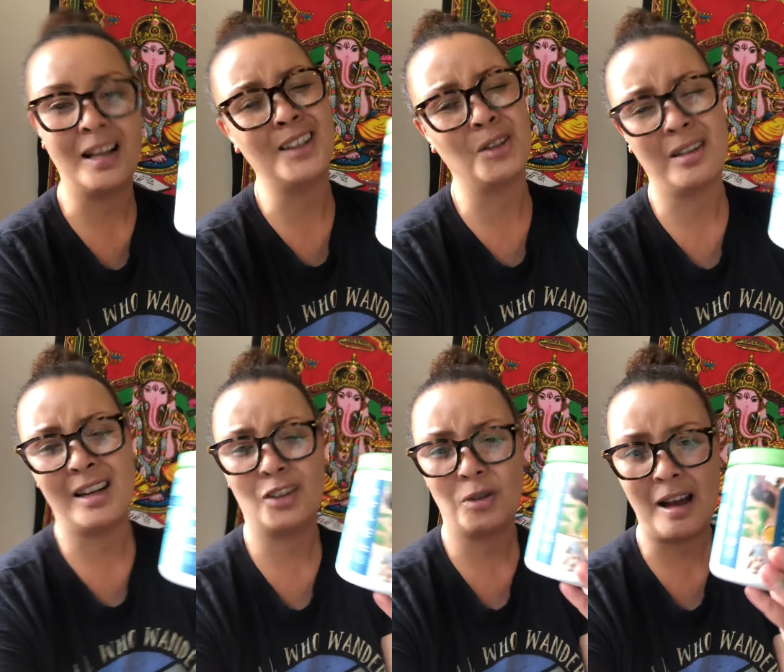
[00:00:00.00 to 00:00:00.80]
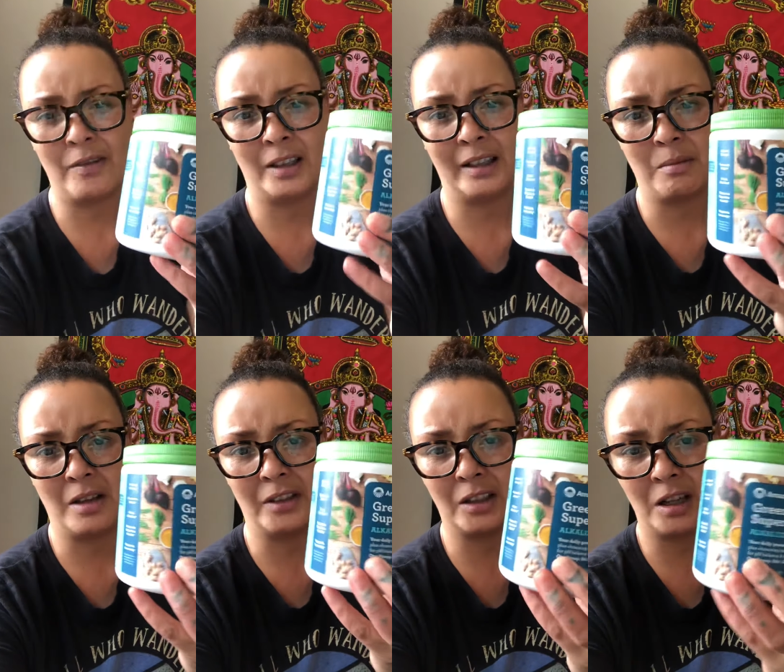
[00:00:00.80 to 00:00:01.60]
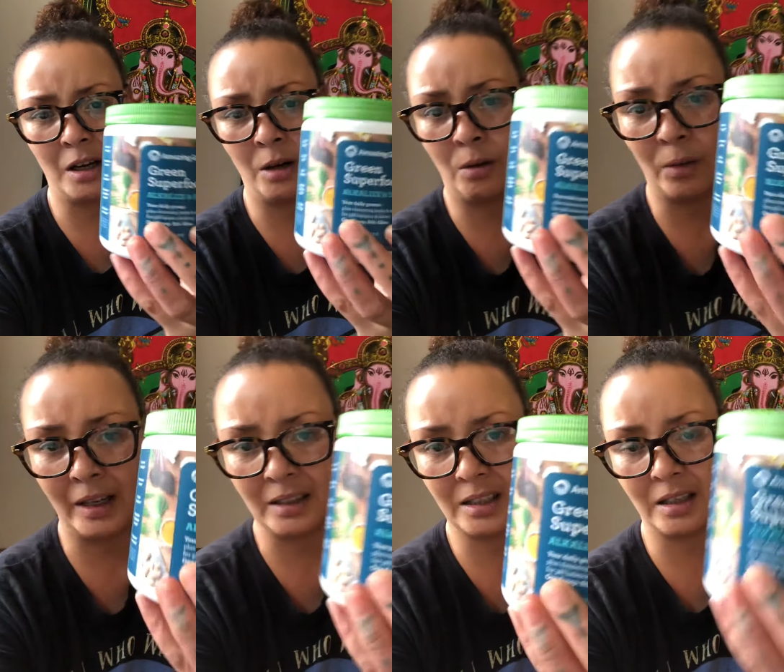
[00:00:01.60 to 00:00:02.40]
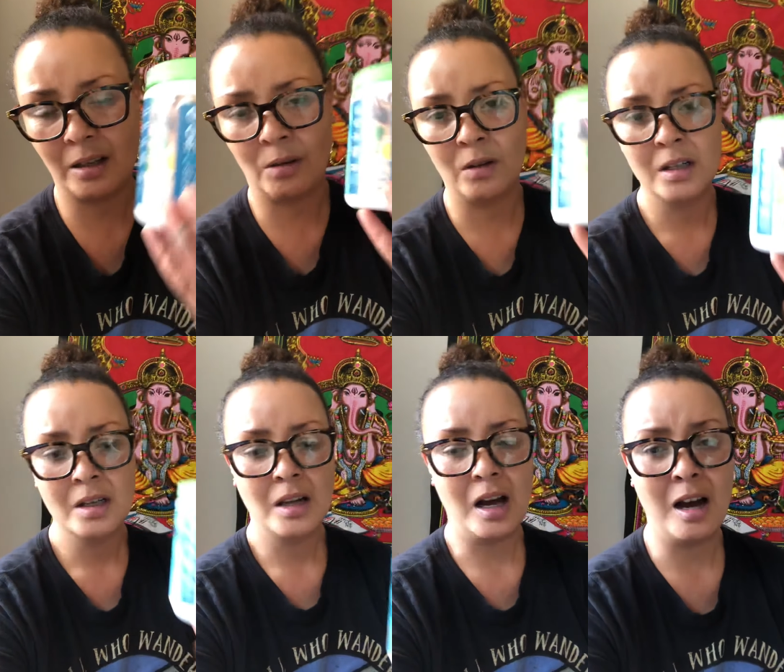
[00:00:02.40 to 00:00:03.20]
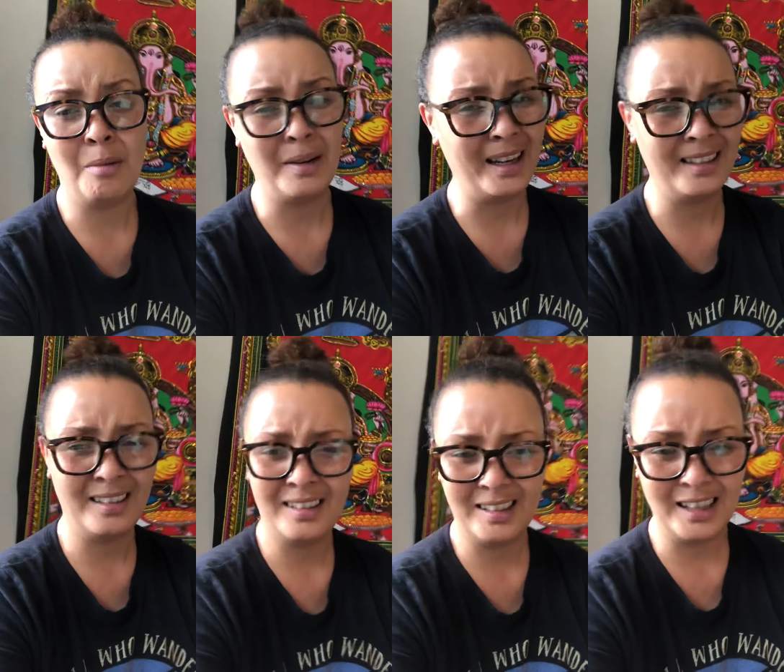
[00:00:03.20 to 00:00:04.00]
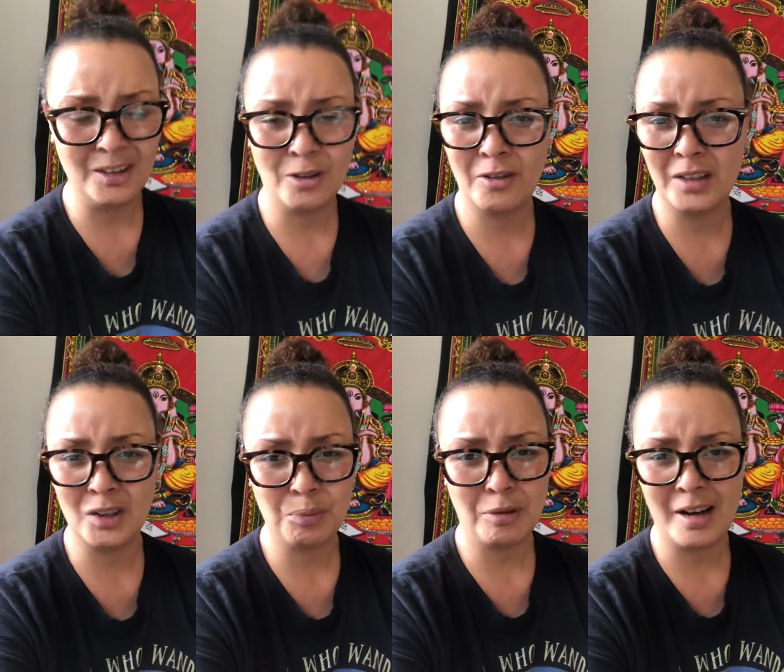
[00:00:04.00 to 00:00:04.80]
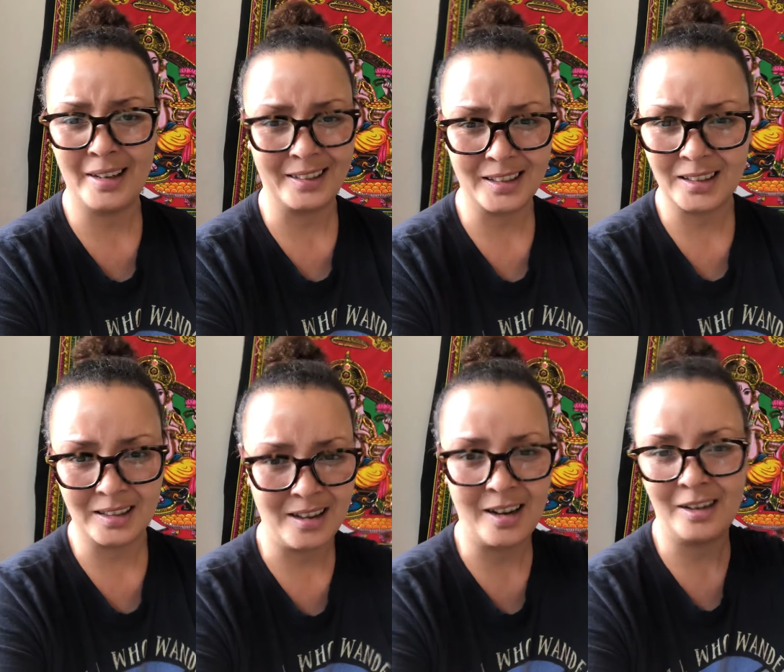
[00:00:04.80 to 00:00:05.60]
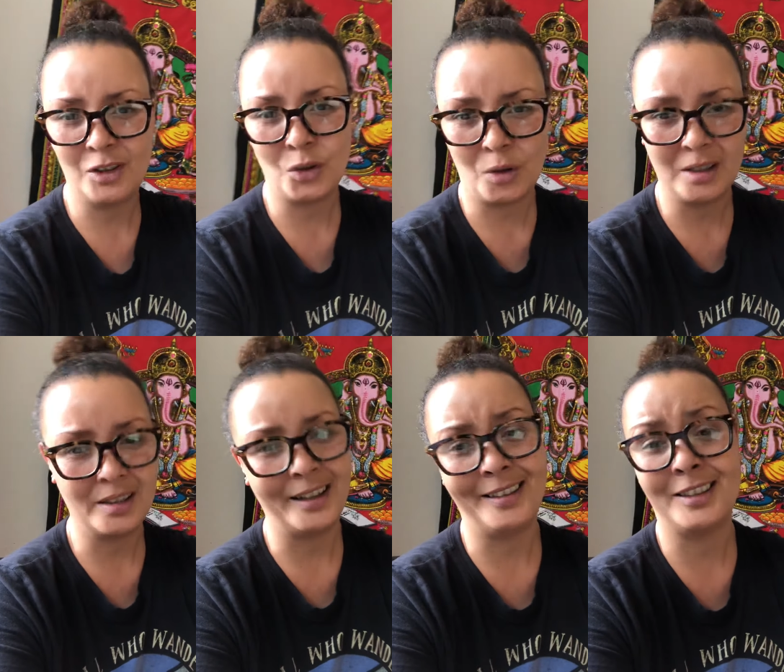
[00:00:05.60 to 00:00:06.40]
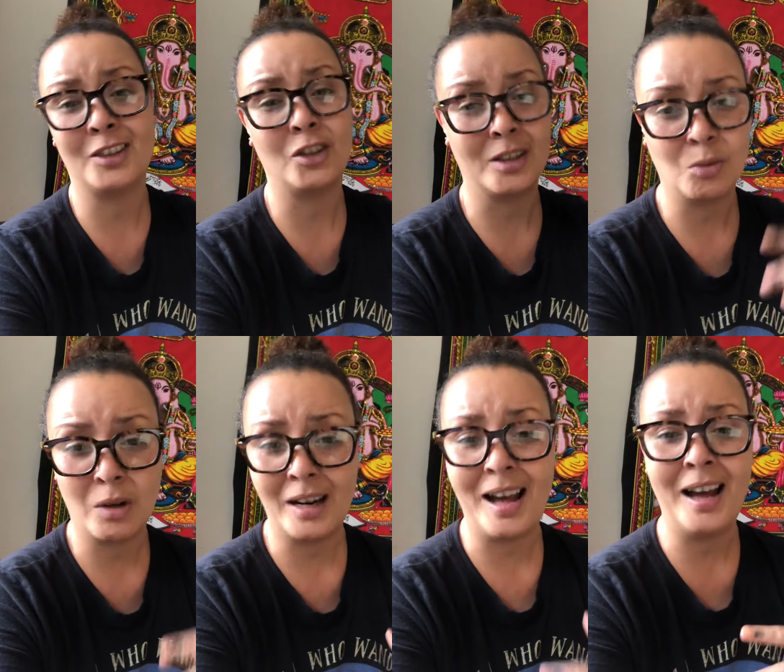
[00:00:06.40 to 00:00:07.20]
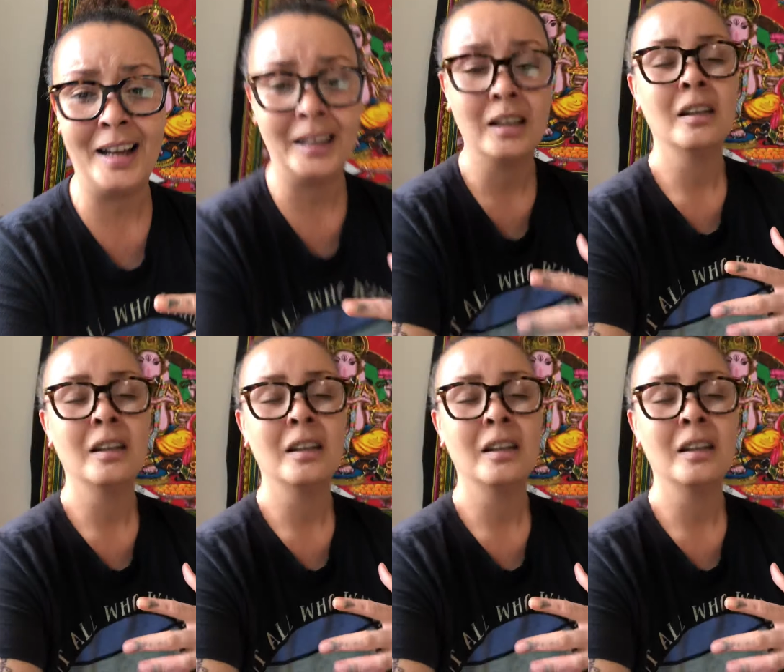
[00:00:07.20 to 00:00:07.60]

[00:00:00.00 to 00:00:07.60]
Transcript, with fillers: I do a lot of traveling, I'm on the go, and so, um, and neither of these products, this is not an endorsed thing, this is just what I